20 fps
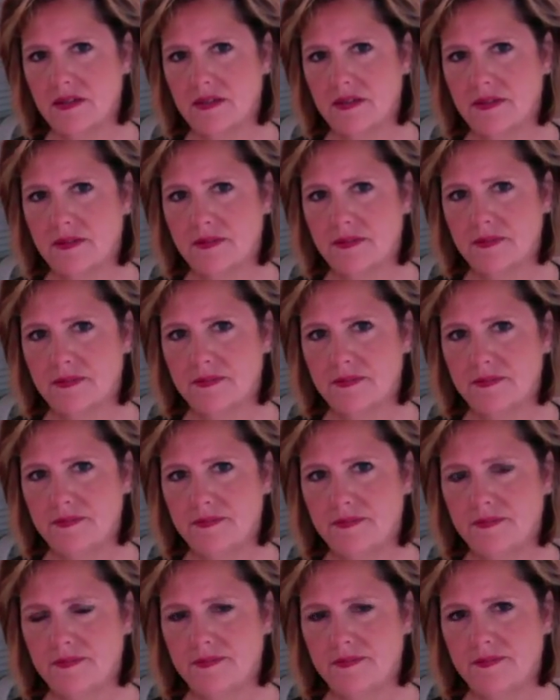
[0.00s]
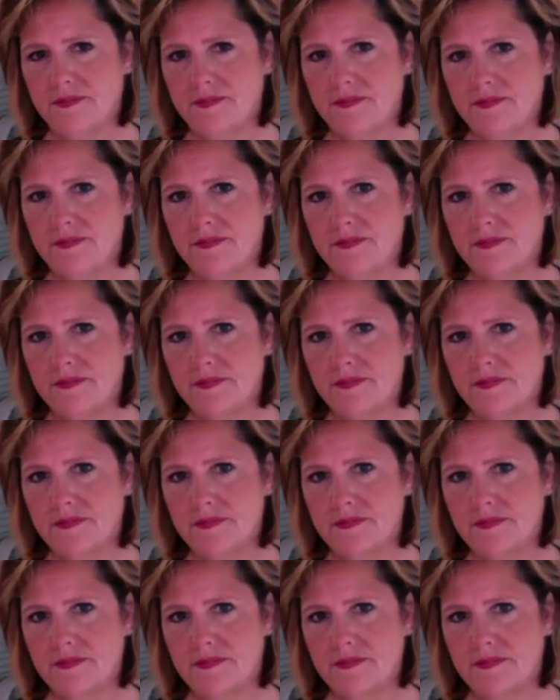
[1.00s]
No one is speaking in this clip.